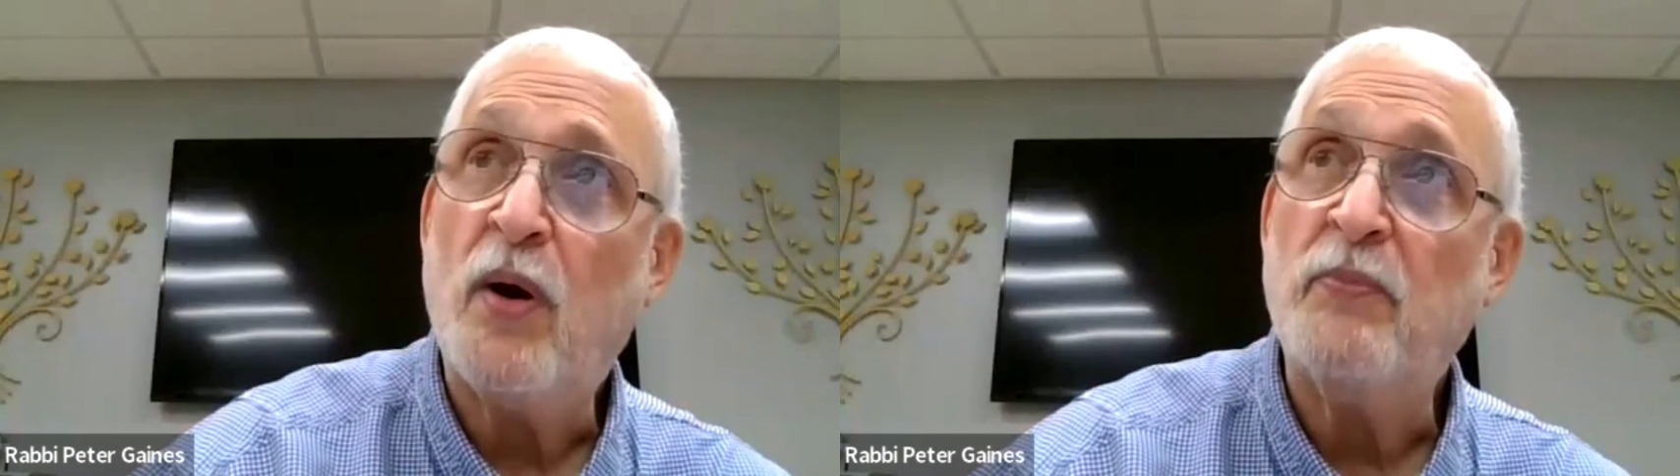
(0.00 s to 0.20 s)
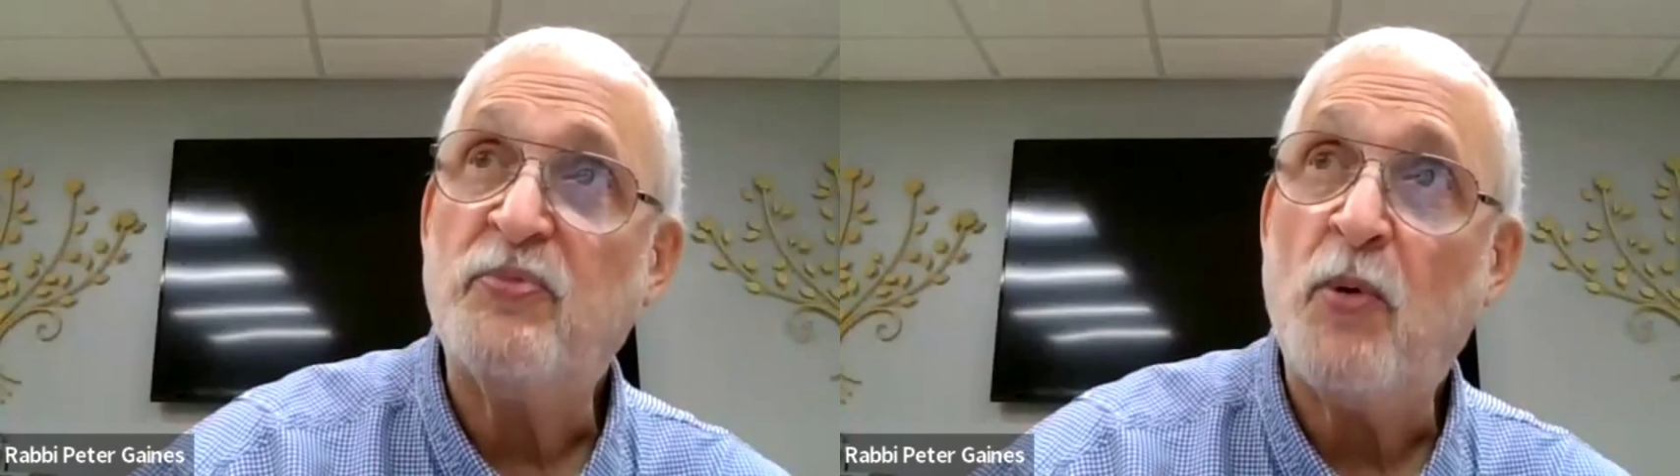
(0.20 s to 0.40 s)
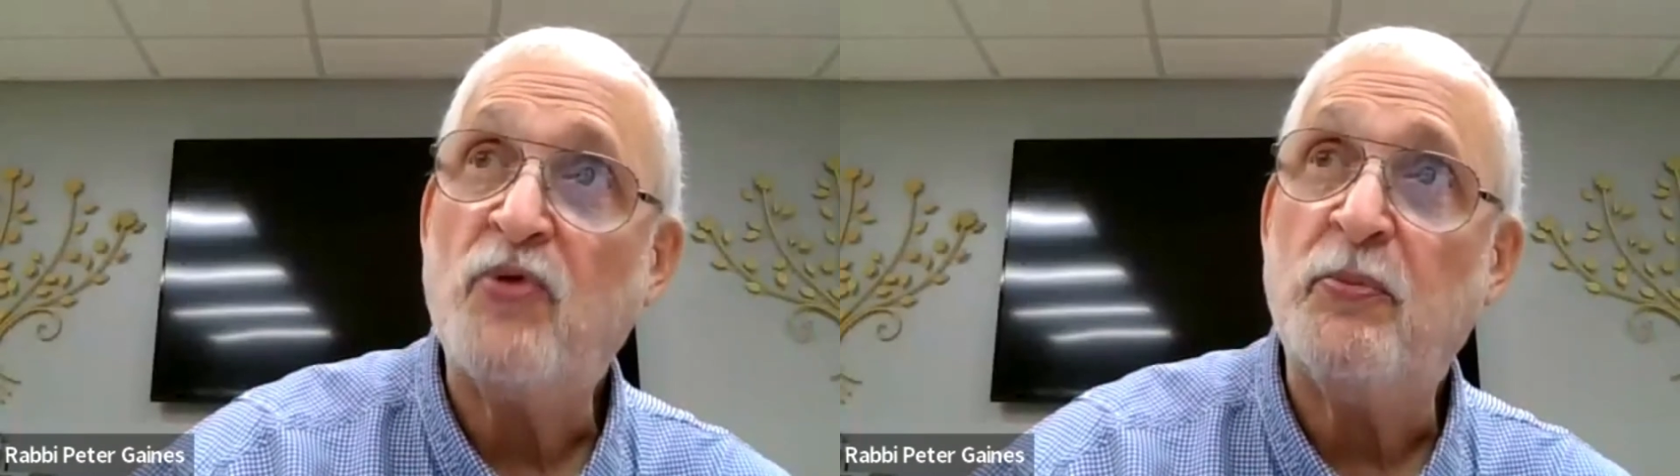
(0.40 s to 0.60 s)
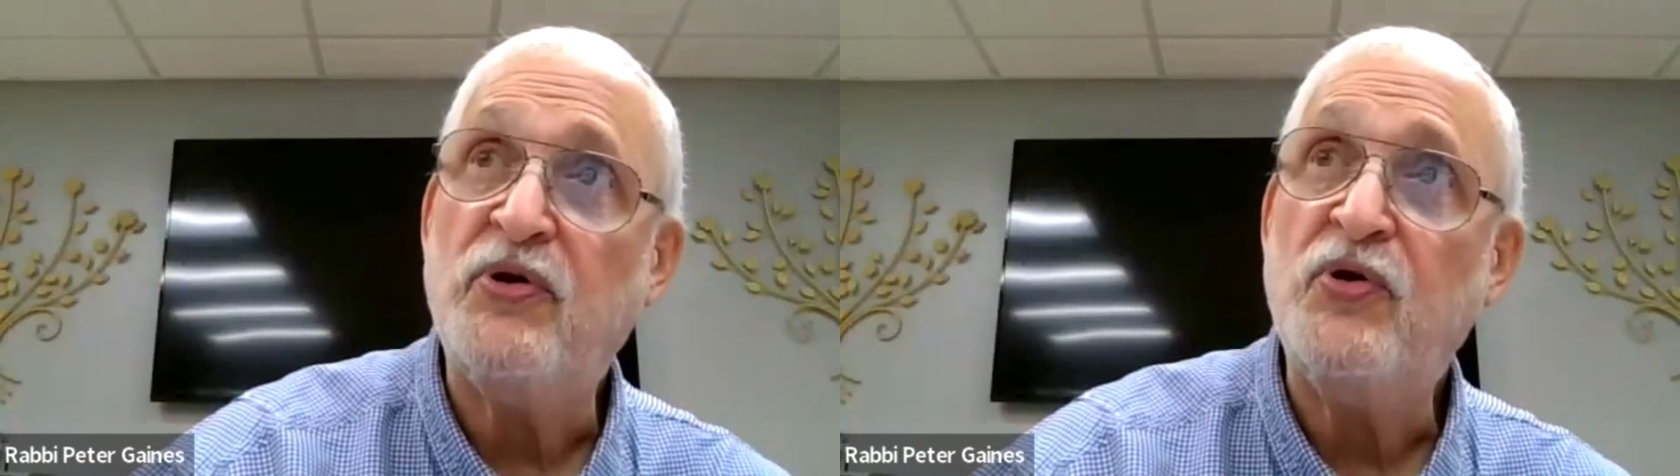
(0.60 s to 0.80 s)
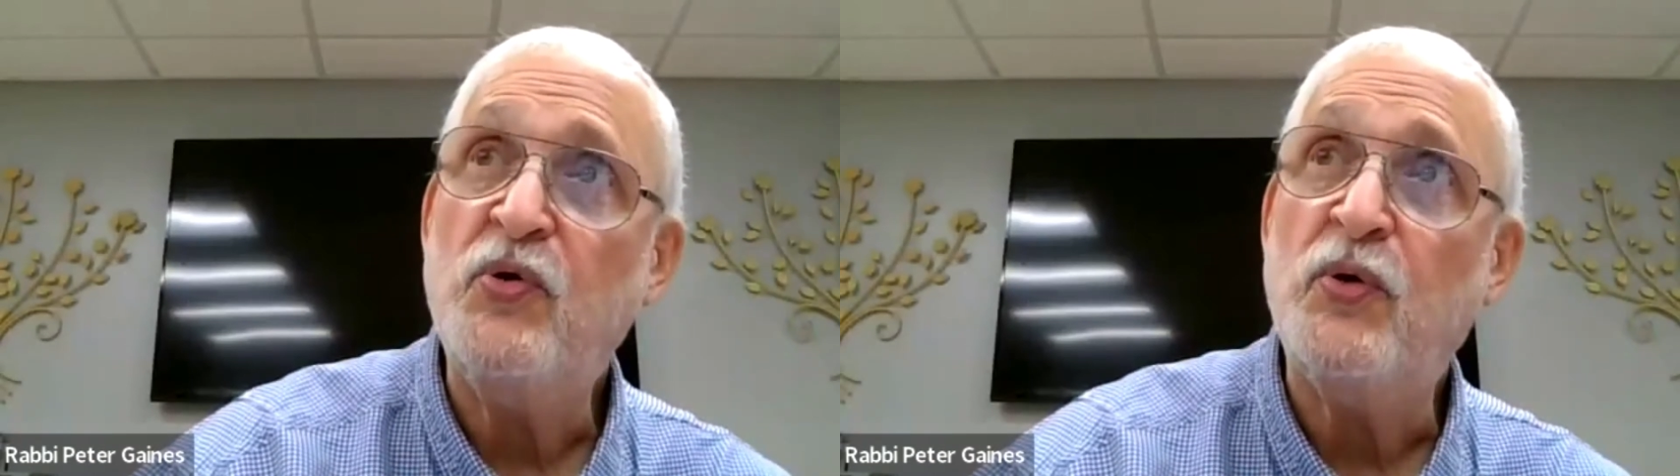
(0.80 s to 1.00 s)
what I'm supposed to
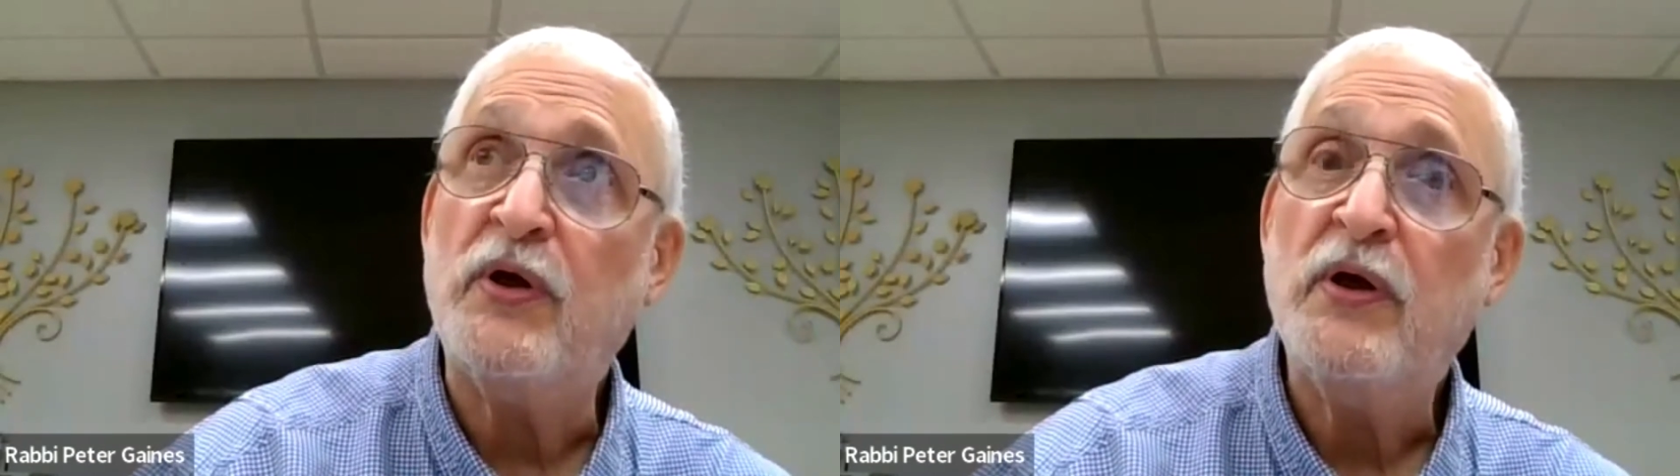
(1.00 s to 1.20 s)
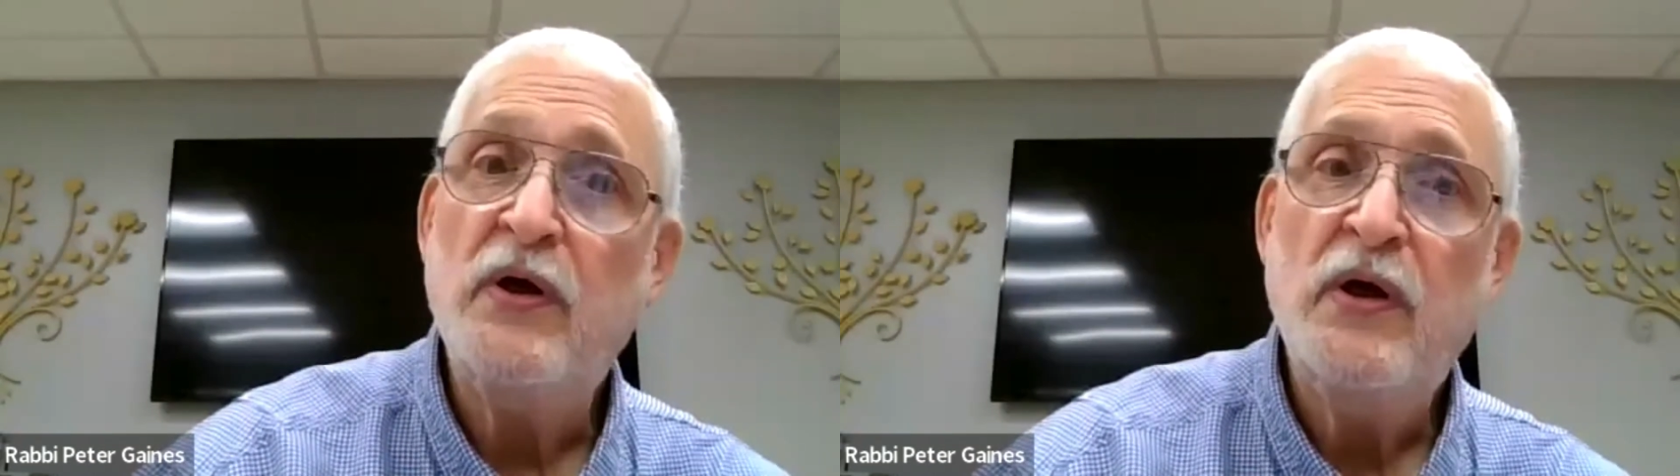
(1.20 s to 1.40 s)
be doing,